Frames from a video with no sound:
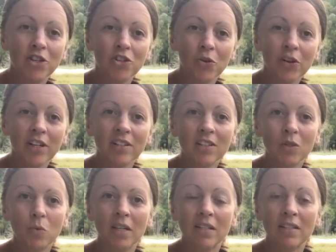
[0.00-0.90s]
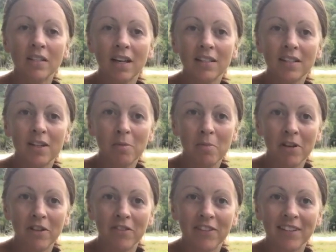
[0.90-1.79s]
Join us as we discuss their
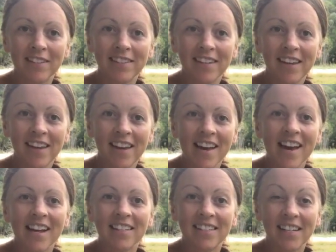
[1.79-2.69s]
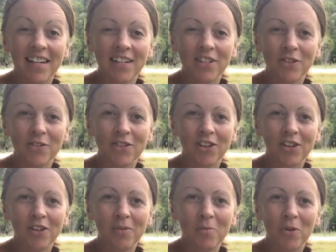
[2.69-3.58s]
benefits, and stay tuned to
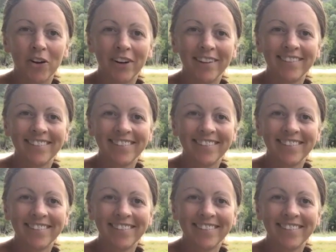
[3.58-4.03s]
learn more.